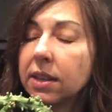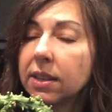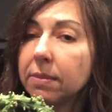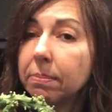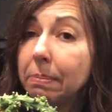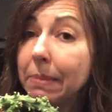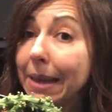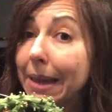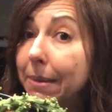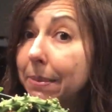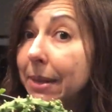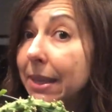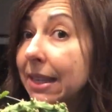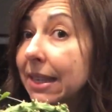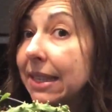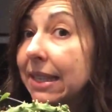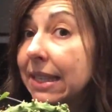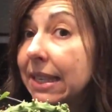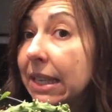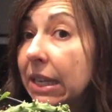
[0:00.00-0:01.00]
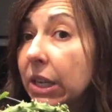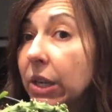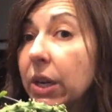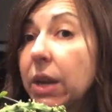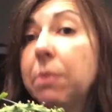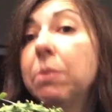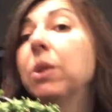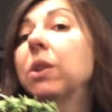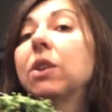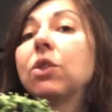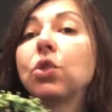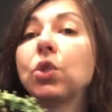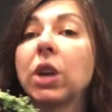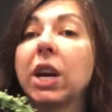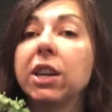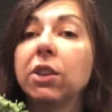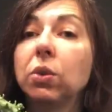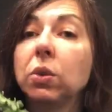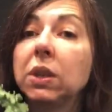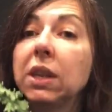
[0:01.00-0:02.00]
Maybe this year I'm gonna
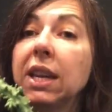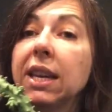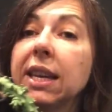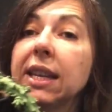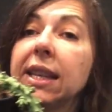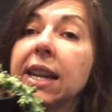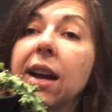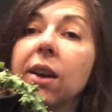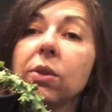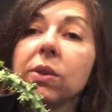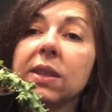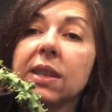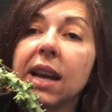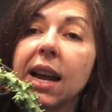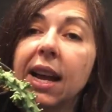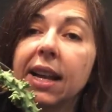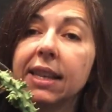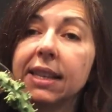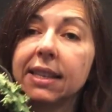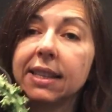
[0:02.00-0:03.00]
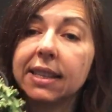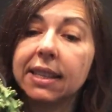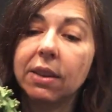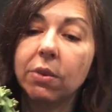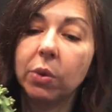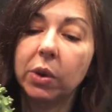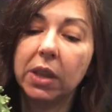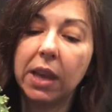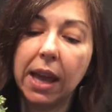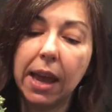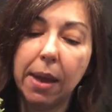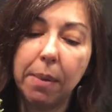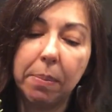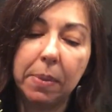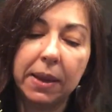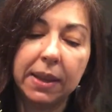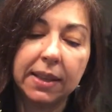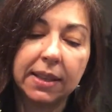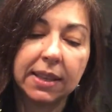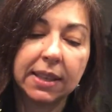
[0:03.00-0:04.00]
try to take it outside and see what
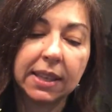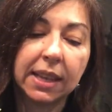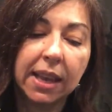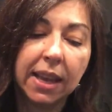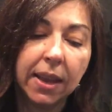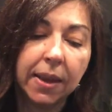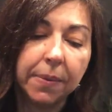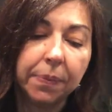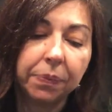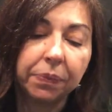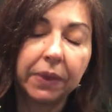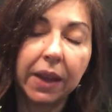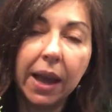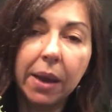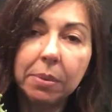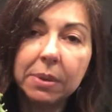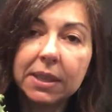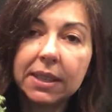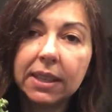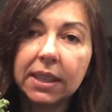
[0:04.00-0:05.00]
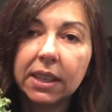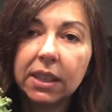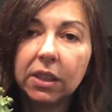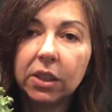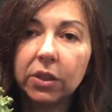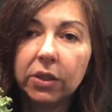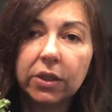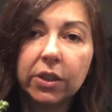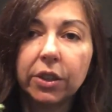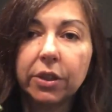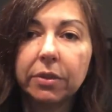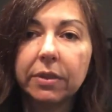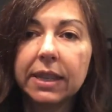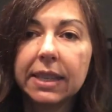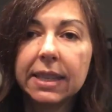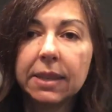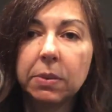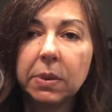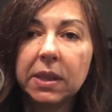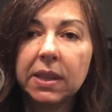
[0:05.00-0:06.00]
happens. I was a little
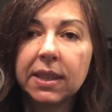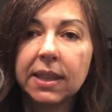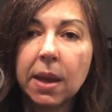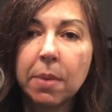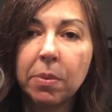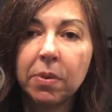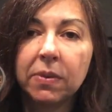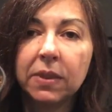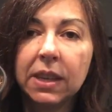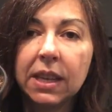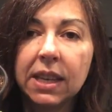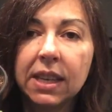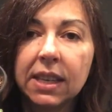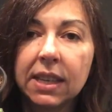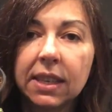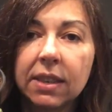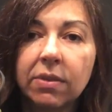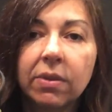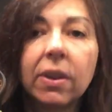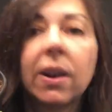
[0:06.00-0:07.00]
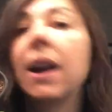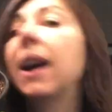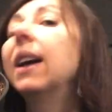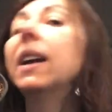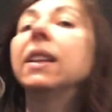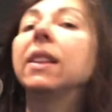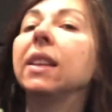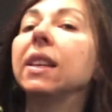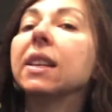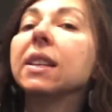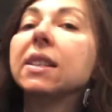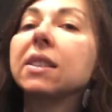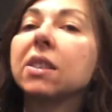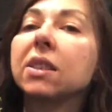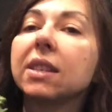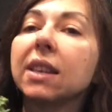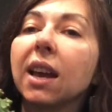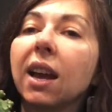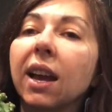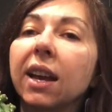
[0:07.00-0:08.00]
nervous with some of these
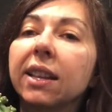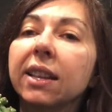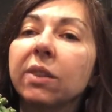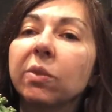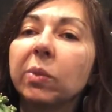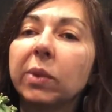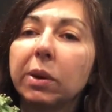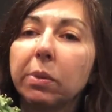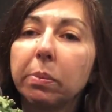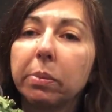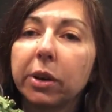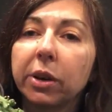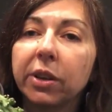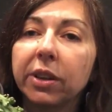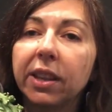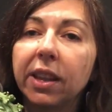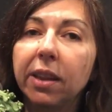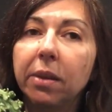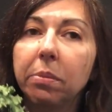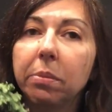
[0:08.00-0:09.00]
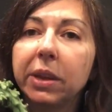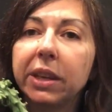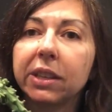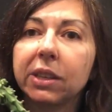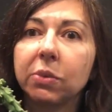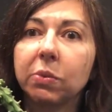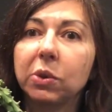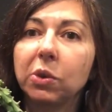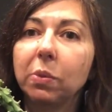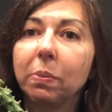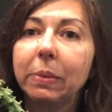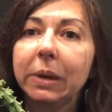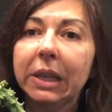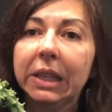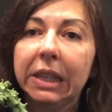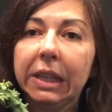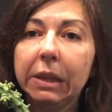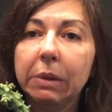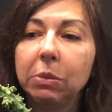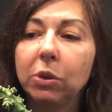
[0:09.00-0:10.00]
varieties. I didn't want to burn them because when you
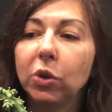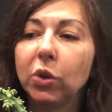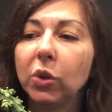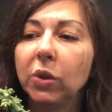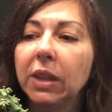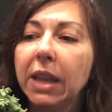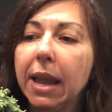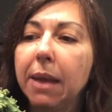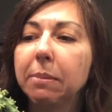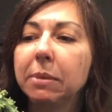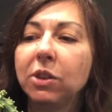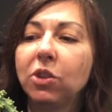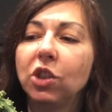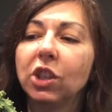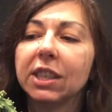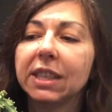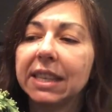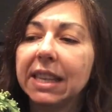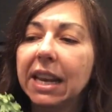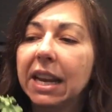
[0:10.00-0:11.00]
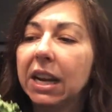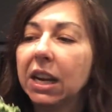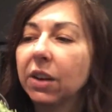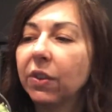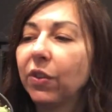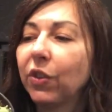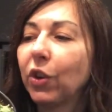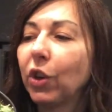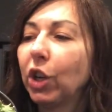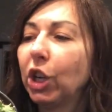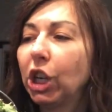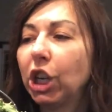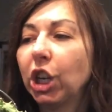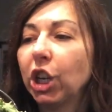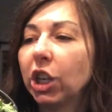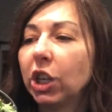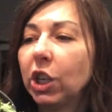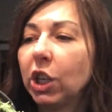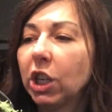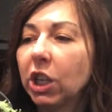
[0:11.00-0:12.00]
burn them, you know, damage is there for
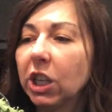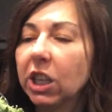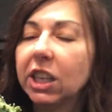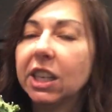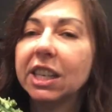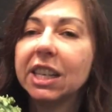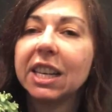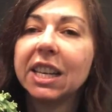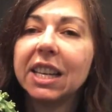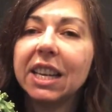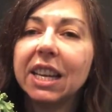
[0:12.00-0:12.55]
good,